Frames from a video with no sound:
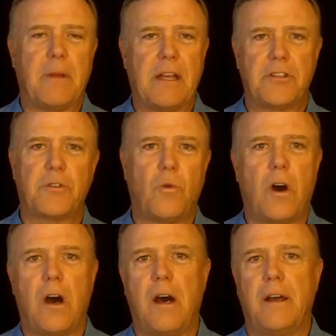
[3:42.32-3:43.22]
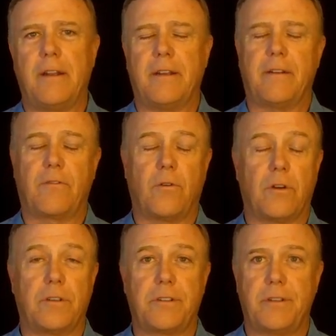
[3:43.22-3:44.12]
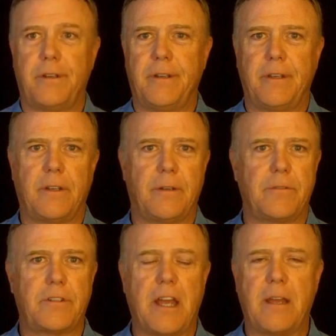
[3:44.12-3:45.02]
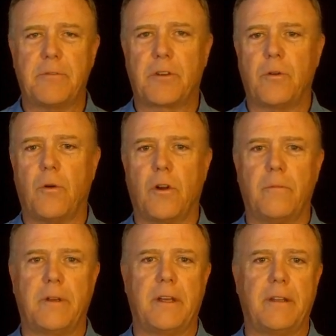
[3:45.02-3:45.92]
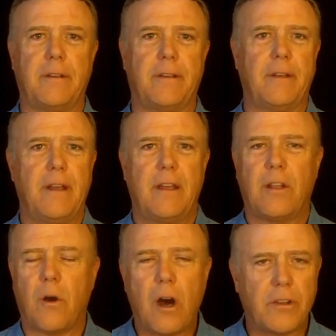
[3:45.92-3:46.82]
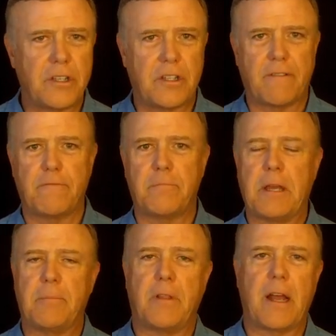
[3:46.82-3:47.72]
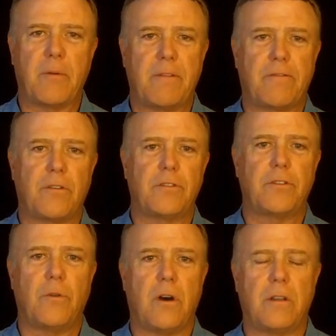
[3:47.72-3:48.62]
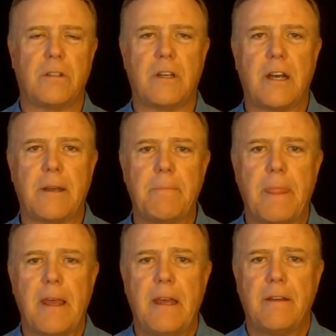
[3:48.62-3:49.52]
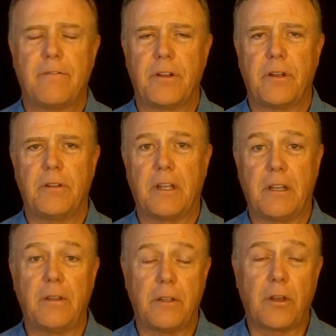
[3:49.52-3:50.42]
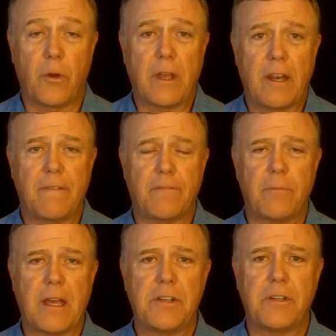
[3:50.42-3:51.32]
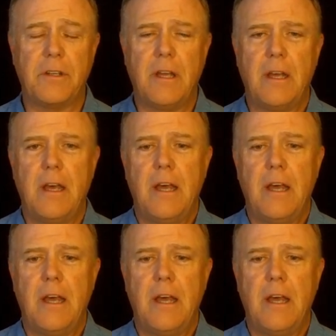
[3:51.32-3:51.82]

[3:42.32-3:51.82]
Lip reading: Ben Swan, and of course, you know, James Corbett, and you know, all these different people I refer to all the time to go get information.